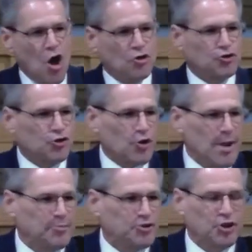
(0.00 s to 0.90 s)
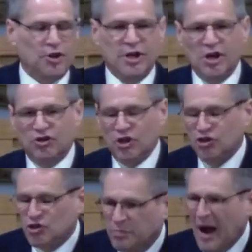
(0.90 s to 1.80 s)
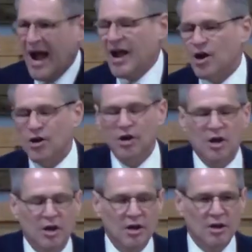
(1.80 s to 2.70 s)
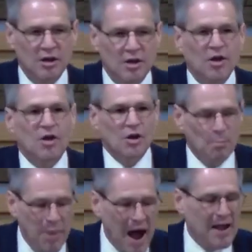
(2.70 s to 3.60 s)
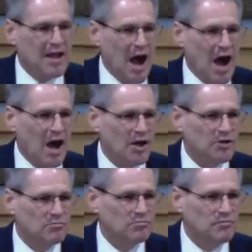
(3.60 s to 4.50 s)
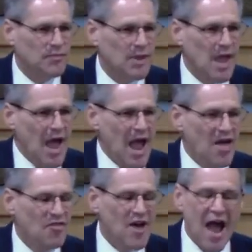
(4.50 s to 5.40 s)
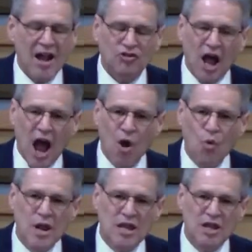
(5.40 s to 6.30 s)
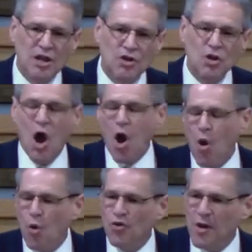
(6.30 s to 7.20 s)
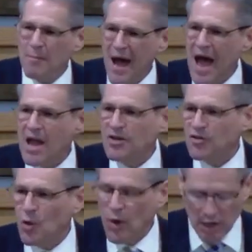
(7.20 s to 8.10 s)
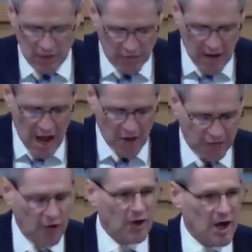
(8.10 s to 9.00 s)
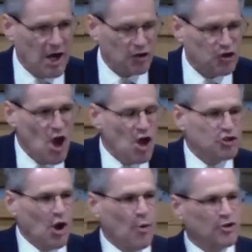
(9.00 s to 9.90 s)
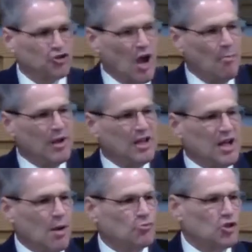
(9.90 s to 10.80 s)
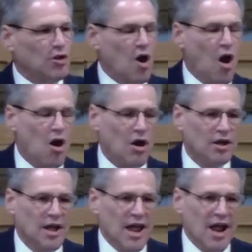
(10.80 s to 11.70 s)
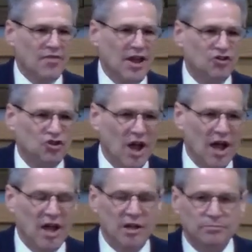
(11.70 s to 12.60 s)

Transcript: Scripture is inspired by God and that's how we can know the mind and the will of God for us. So when somebody comes along and they say,